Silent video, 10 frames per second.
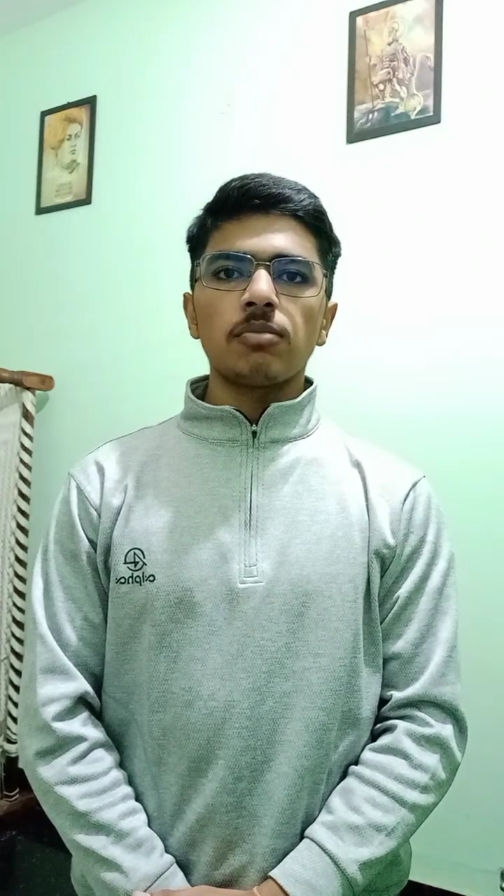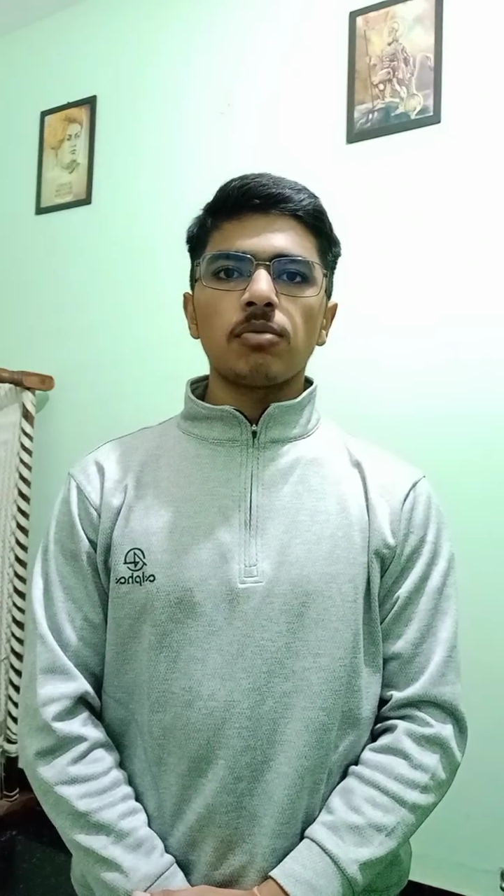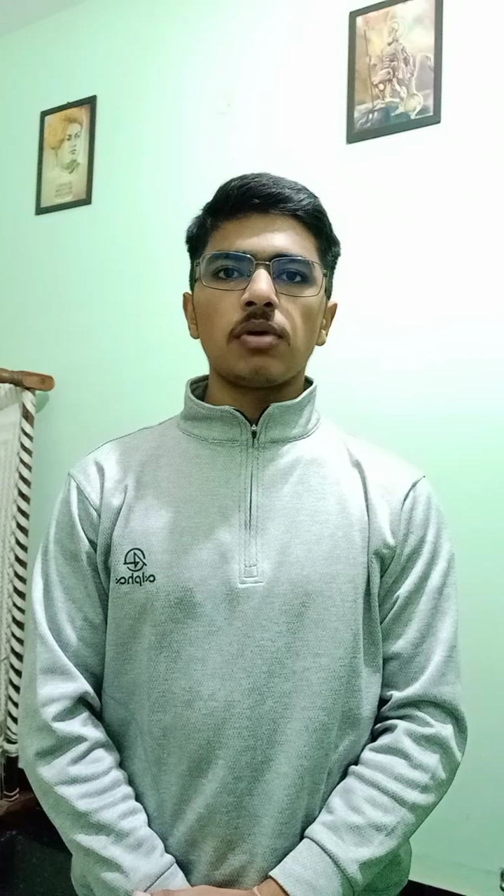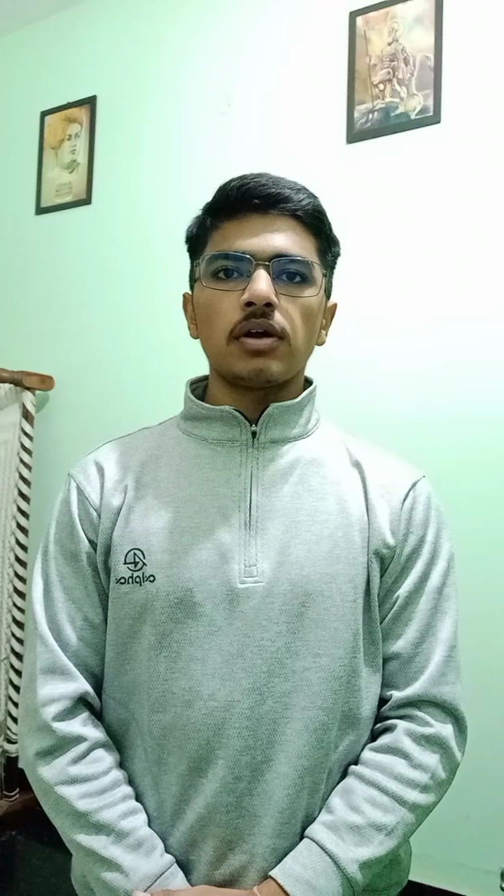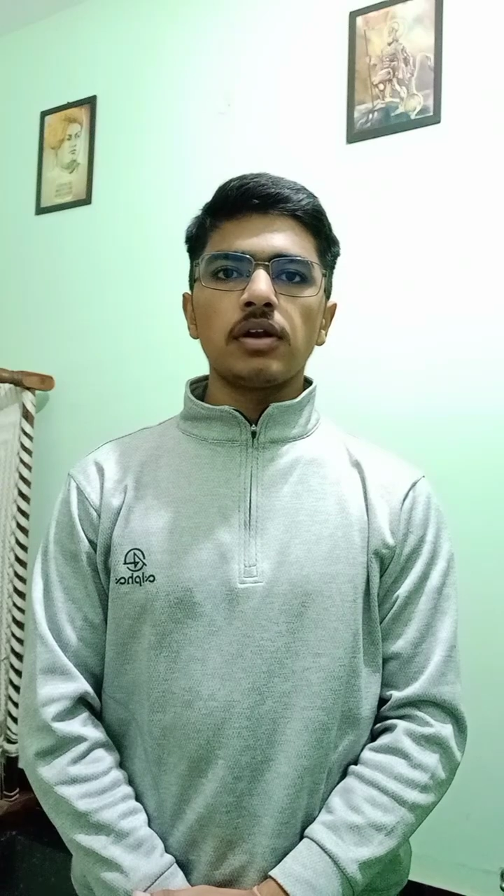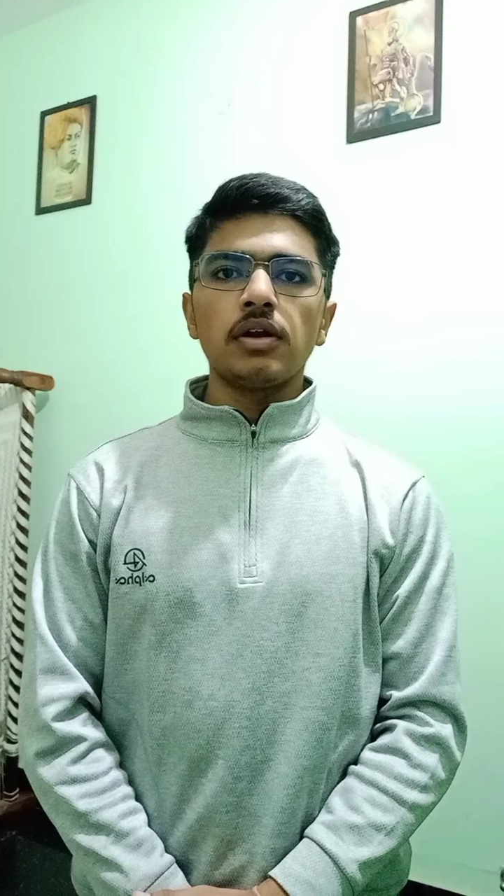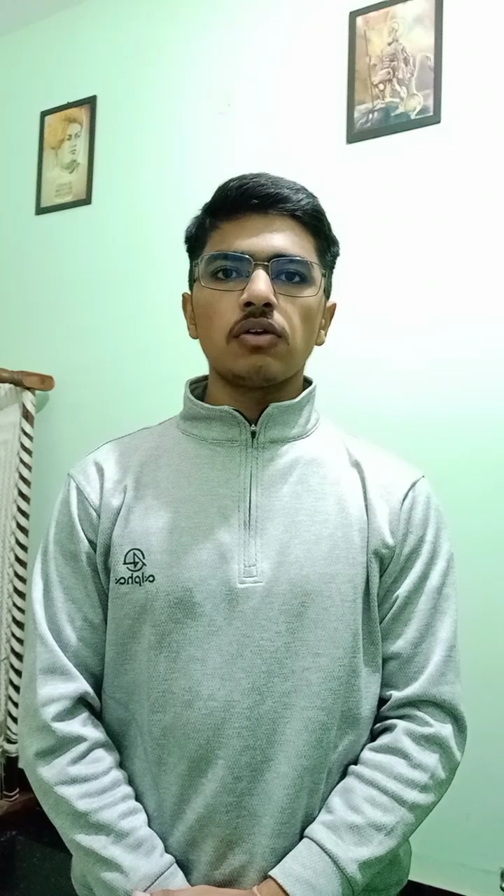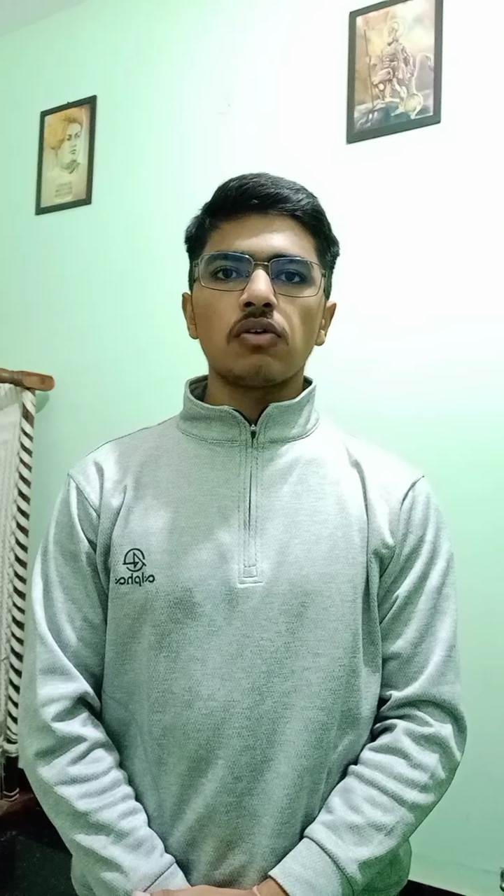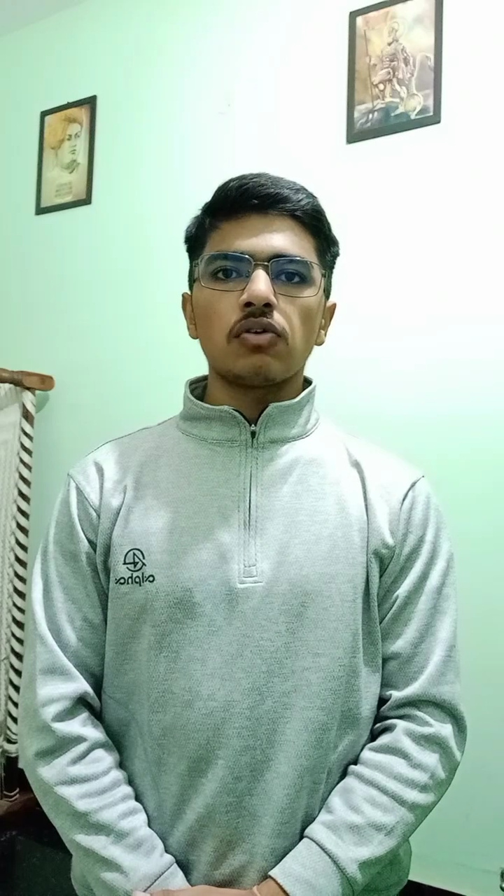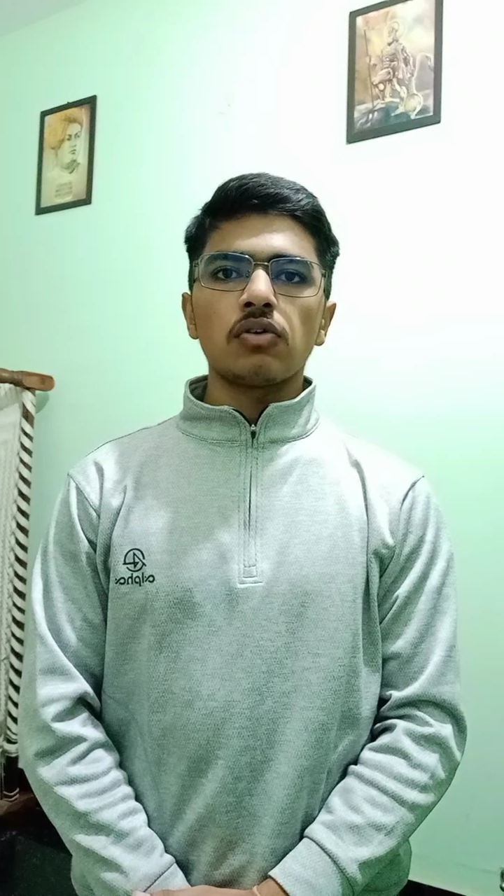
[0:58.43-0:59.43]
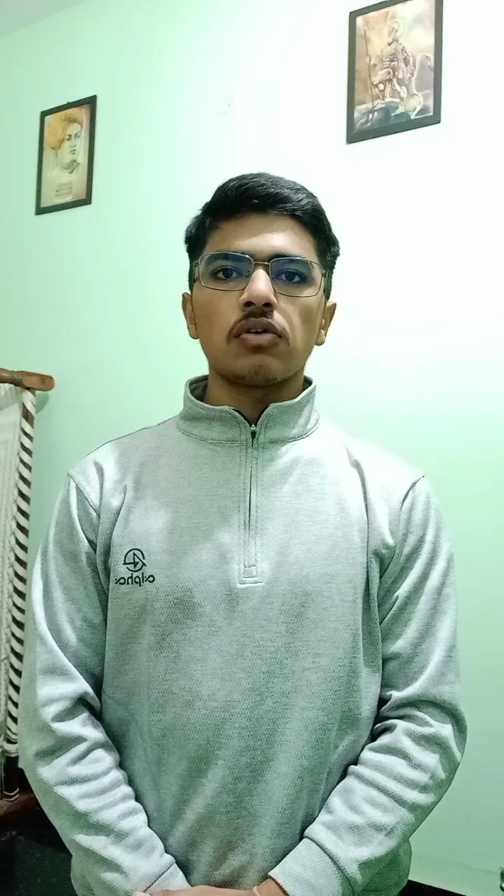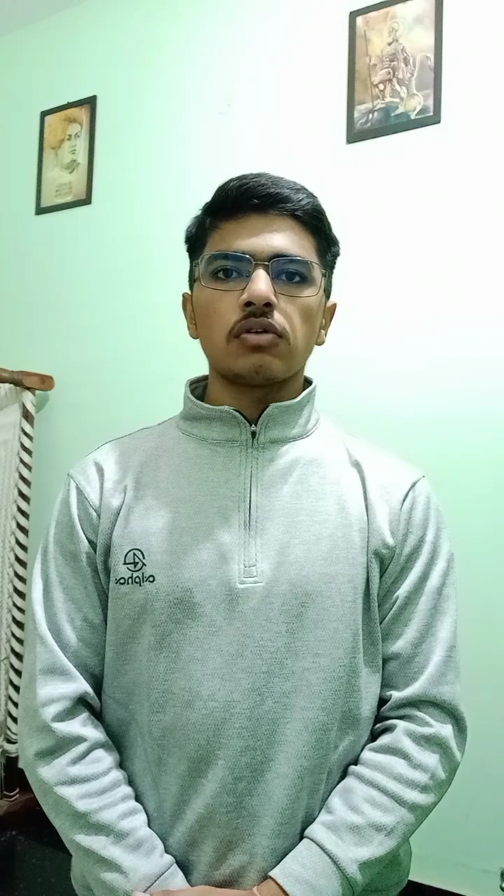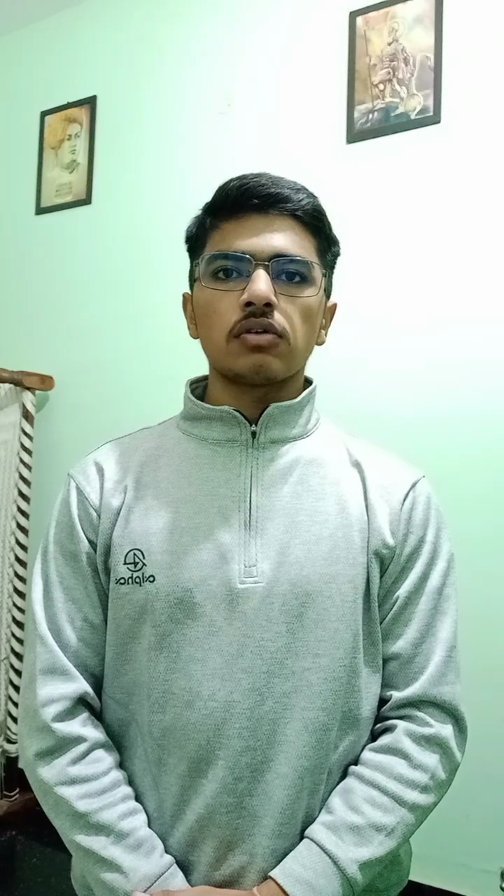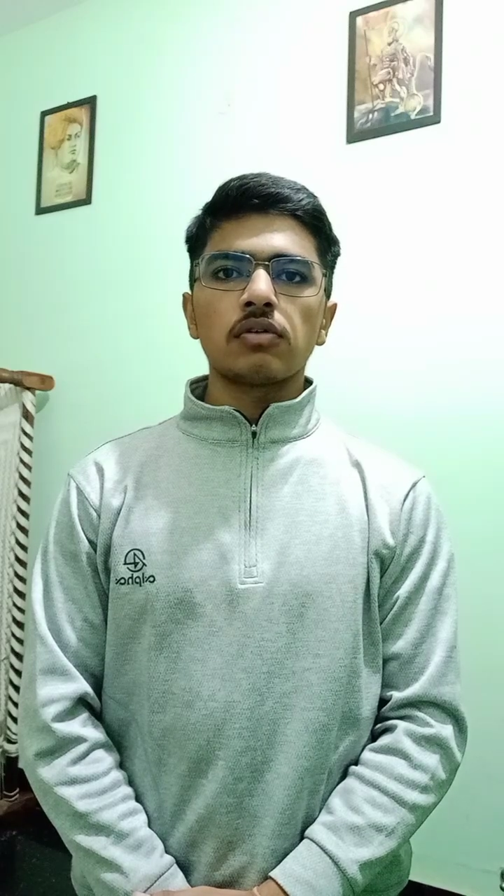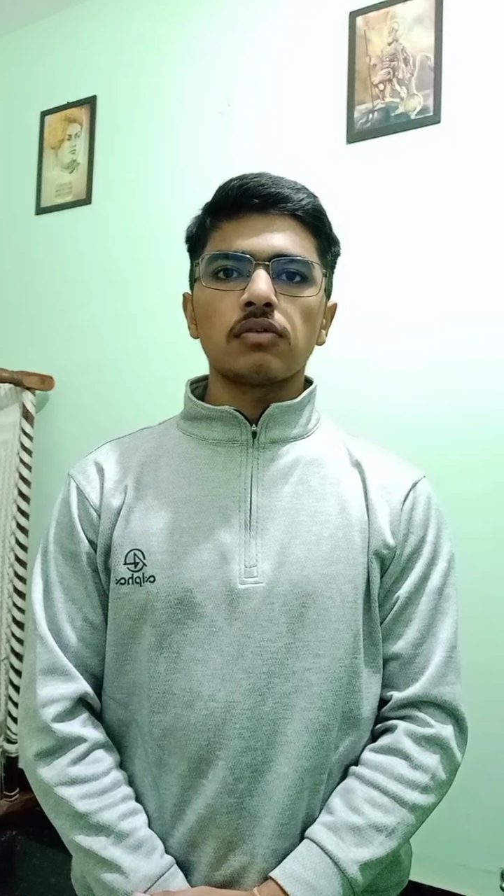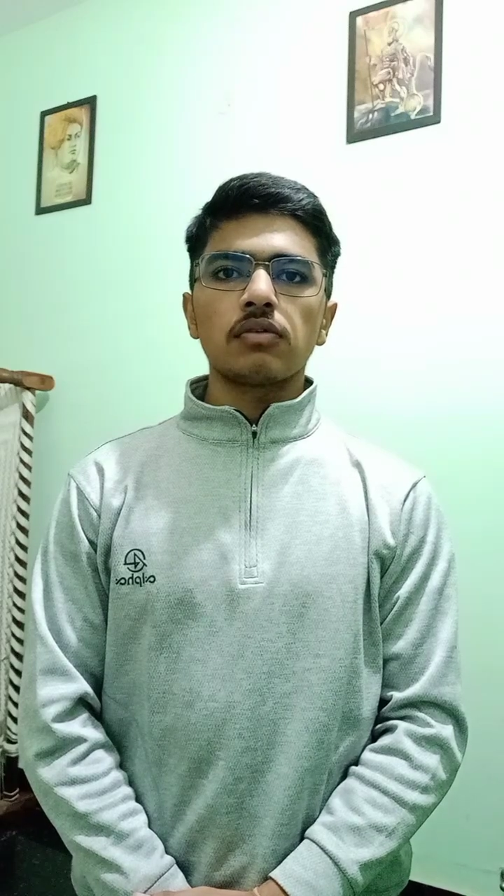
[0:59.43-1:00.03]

bombarded on